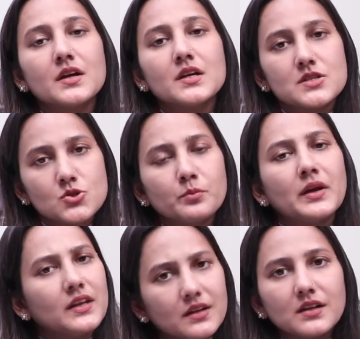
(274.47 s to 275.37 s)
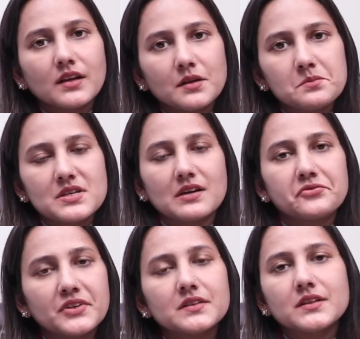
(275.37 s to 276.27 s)
So many a times
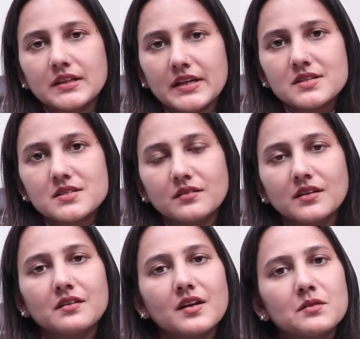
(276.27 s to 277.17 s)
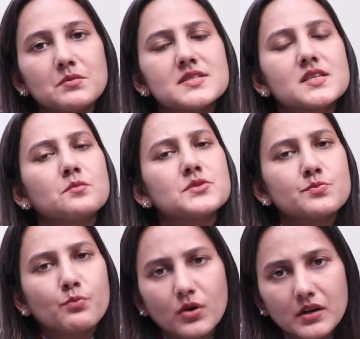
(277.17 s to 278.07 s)
after the test, there can be some
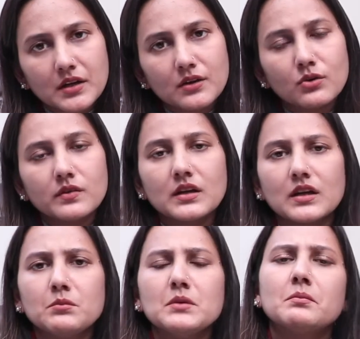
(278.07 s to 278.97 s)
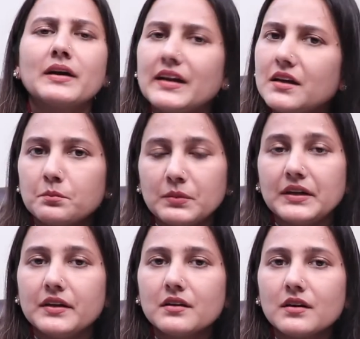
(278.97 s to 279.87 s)
spotting or there can be mild
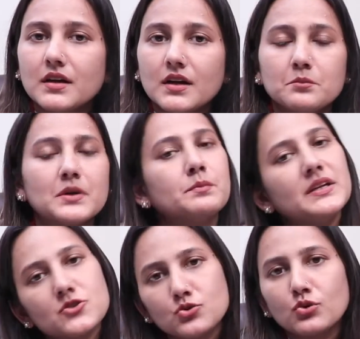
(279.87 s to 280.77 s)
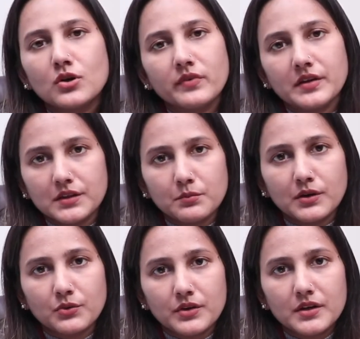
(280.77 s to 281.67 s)
bleeding, but please do not worry
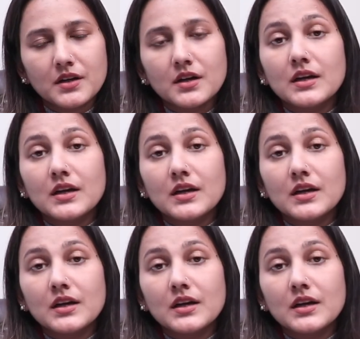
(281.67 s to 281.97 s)
about it.